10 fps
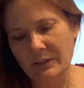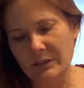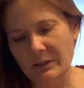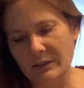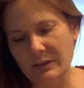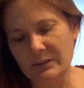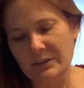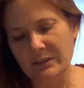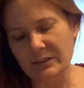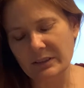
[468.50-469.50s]
All
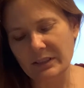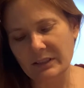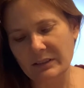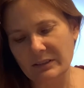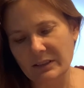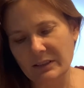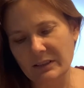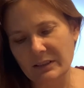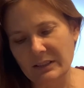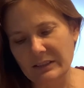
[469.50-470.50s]
still again.
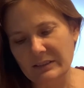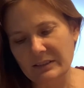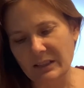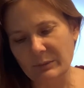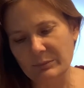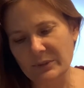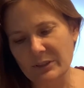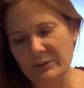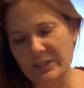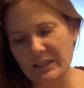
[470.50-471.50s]
Aesop
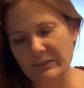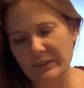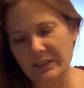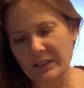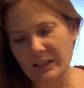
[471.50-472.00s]
knows Ava.